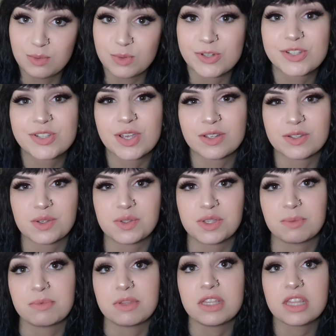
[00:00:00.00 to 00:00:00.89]
which is also
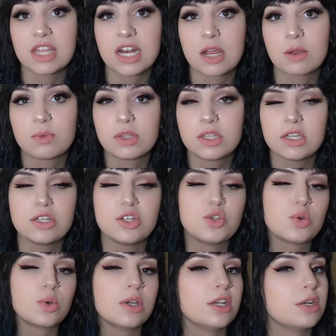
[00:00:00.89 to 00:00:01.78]
something that I really
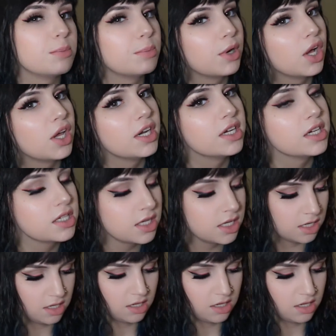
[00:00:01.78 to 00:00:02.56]
enjoy in a product.